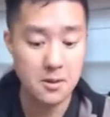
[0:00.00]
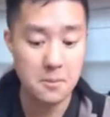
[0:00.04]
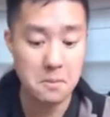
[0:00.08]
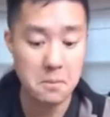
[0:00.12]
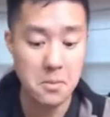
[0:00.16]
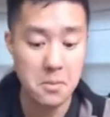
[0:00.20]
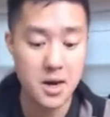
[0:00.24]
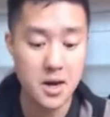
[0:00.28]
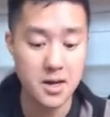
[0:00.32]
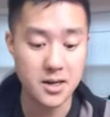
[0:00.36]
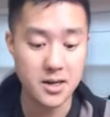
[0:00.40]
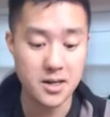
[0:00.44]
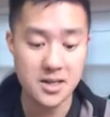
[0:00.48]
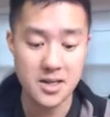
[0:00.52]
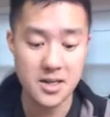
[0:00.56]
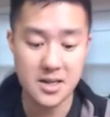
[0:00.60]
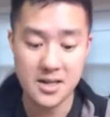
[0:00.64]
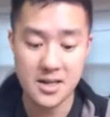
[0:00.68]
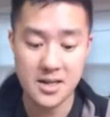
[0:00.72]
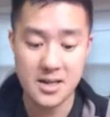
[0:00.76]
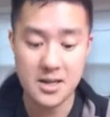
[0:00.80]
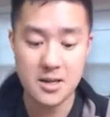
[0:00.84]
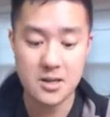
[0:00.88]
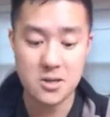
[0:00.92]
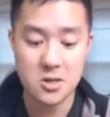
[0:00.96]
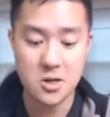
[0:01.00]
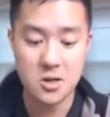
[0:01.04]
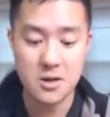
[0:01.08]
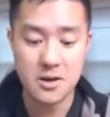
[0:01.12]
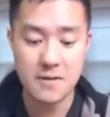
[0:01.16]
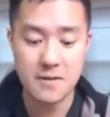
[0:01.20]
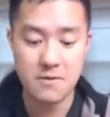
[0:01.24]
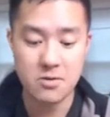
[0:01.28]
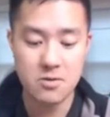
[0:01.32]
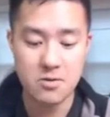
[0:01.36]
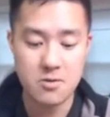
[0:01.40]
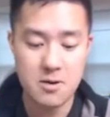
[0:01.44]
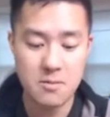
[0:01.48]
But at the end of your turn, you
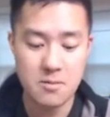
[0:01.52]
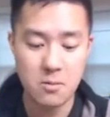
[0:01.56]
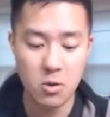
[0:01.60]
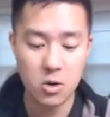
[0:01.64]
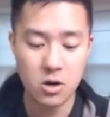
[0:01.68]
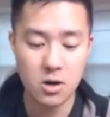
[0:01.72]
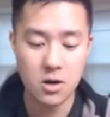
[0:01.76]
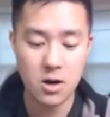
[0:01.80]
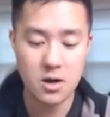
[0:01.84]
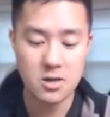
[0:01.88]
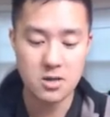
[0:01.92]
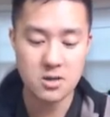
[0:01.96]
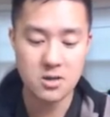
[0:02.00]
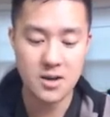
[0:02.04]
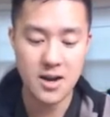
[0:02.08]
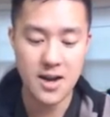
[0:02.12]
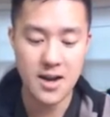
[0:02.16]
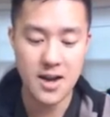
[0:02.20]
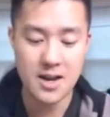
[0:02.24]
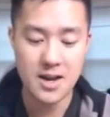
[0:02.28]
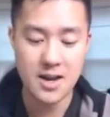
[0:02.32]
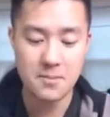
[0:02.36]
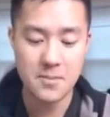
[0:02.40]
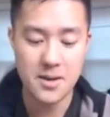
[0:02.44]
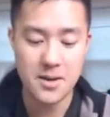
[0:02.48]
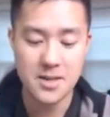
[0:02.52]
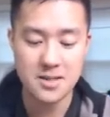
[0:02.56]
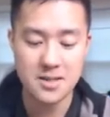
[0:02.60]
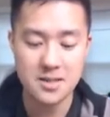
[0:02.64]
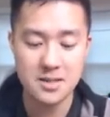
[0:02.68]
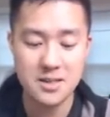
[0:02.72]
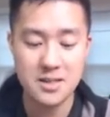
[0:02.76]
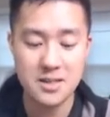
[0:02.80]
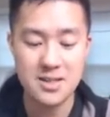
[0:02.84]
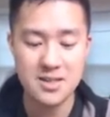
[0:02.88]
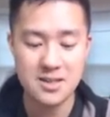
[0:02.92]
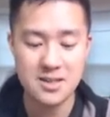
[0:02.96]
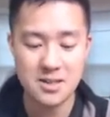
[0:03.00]
have three or more cards in your hand.
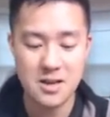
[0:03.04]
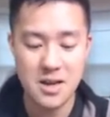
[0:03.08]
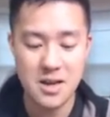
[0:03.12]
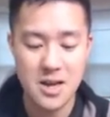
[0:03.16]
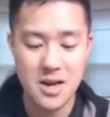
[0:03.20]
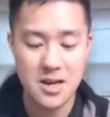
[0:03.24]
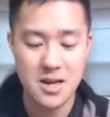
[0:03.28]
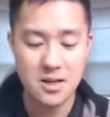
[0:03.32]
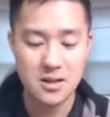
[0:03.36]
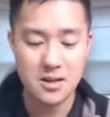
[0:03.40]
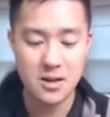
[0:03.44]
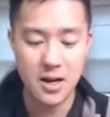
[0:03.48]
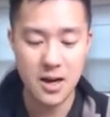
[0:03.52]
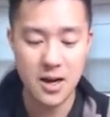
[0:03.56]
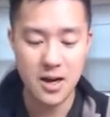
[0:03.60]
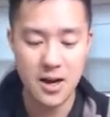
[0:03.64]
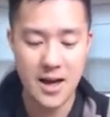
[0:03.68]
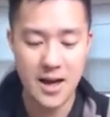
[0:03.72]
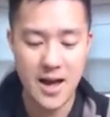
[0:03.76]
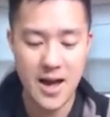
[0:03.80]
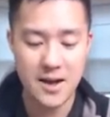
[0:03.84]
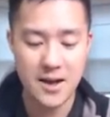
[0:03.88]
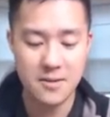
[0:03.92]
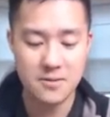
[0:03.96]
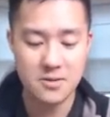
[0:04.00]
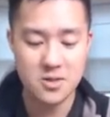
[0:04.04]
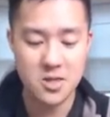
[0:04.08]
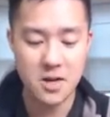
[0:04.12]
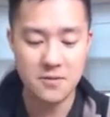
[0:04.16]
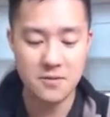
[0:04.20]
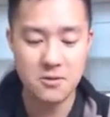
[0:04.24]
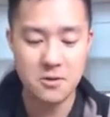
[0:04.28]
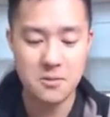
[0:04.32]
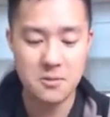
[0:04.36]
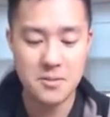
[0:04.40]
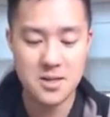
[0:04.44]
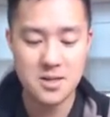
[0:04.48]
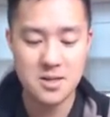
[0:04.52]
Basically, uh, at,
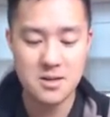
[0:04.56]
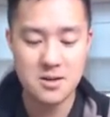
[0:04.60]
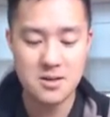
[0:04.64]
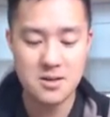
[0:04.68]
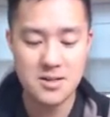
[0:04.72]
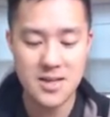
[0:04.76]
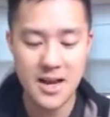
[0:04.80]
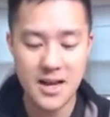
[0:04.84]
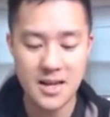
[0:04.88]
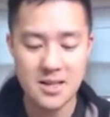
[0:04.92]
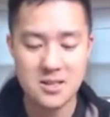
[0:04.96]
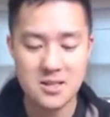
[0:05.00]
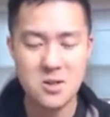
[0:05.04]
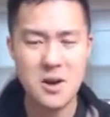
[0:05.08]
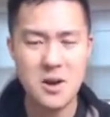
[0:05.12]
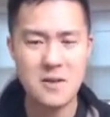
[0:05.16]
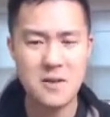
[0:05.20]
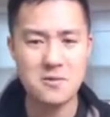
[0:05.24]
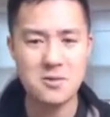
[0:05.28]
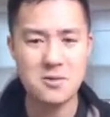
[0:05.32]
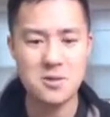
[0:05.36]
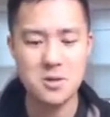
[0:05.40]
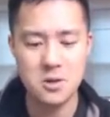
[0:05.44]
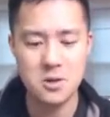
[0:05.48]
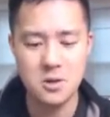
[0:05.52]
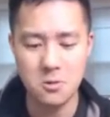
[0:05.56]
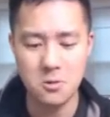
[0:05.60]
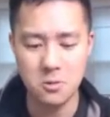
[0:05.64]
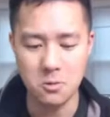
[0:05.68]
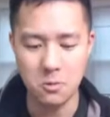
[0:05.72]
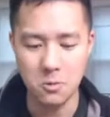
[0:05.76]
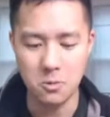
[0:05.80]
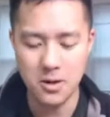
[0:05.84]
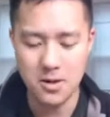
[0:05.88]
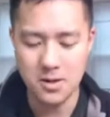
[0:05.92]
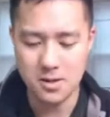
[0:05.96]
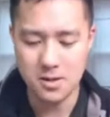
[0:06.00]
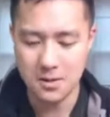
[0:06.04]
shuffle them into your deck until you have two. What is